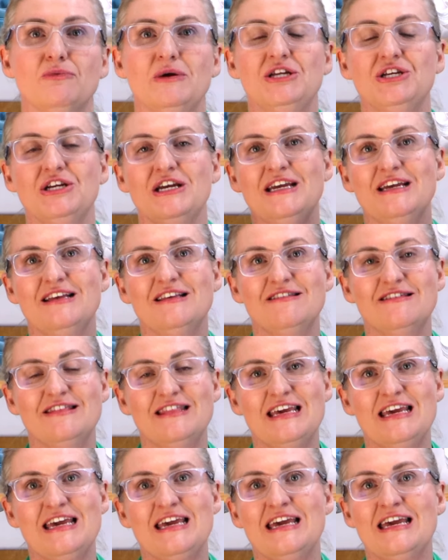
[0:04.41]
which is
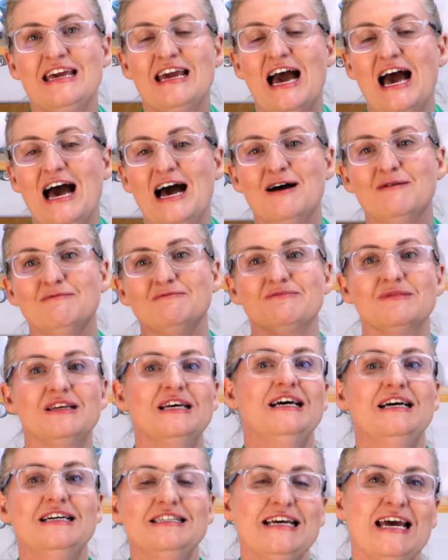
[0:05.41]
the
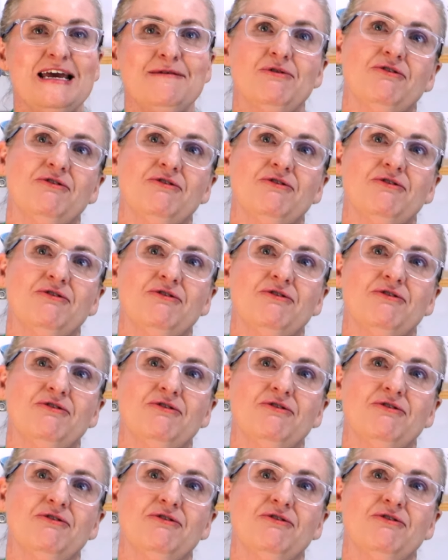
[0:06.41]
team